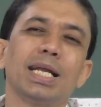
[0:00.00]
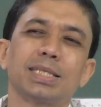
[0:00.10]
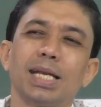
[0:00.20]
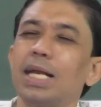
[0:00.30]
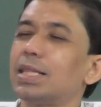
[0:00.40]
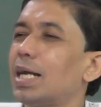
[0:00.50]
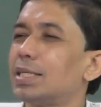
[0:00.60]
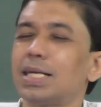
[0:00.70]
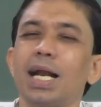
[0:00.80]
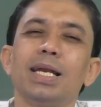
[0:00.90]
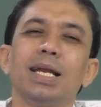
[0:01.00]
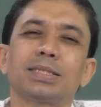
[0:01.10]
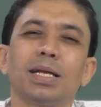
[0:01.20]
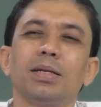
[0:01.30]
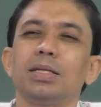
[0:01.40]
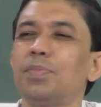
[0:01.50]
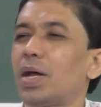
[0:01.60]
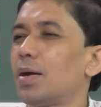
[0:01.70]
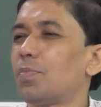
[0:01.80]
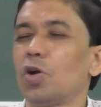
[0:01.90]
election and that general election
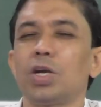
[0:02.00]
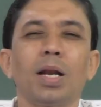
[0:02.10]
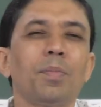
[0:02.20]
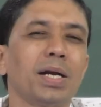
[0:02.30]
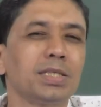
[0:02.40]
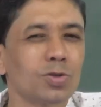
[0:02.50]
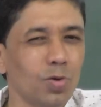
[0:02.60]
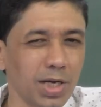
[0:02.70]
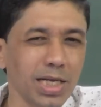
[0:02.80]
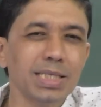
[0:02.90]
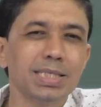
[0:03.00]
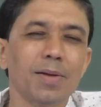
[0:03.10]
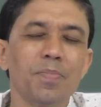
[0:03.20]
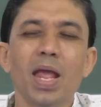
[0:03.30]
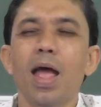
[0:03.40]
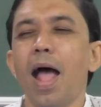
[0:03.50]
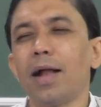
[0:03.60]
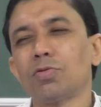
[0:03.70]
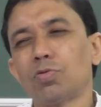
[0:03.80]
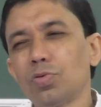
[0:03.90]
different political parties contest
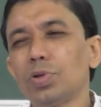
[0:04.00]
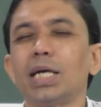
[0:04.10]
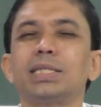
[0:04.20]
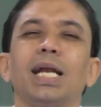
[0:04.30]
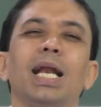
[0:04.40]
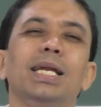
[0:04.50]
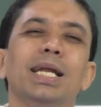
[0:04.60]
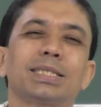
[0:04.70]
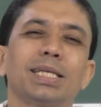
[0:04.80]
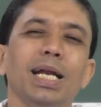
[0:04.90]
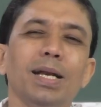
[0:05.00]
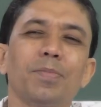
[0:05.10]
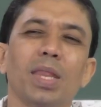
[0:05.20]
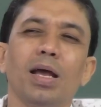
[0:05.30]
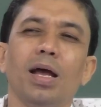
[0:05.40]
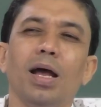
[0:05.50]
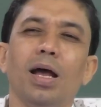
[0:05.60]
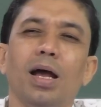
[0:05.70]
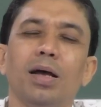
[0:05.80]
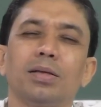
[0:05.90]
and through that general election
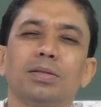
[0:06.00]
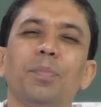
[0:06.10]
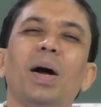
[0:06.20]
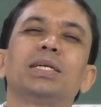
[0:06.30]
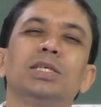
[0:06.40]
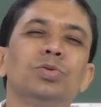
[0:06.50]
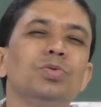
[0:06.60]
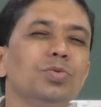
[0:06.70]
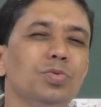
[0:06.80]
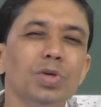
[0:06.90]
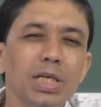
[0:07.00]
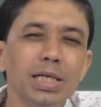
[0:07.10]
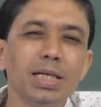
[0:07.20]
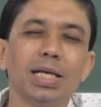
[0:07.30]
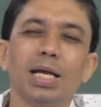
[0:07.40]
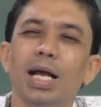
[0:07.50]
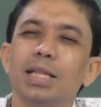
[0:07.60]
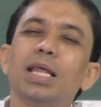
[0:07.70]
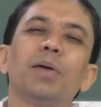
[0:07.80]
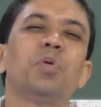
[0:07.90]
uh, the parties who win
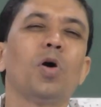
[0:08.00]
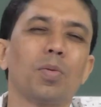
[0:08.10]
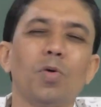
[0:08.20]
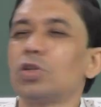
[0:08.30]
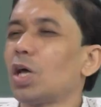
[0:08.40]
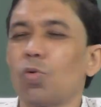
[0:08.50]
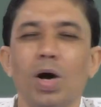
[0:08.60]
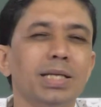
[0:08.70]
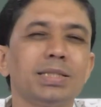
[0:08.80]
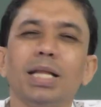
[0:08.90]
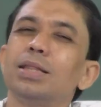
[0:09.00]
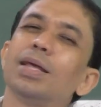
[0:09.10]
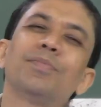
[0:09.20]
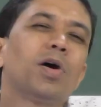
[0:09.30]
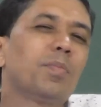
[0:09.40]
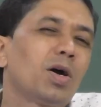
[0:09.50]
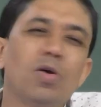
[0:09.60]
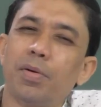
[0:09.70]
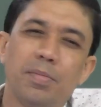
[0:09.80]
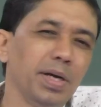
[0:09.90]
they form or the coalition they form a
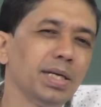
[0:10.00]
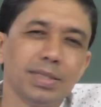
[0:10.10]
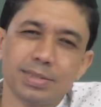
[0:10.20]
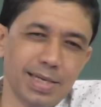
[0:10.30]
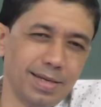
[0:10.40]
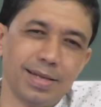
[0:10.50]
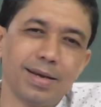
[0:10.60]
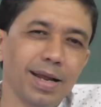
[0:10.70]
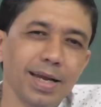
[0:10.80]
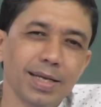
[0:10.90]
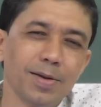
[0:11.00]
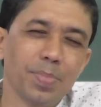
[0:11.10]
government in center right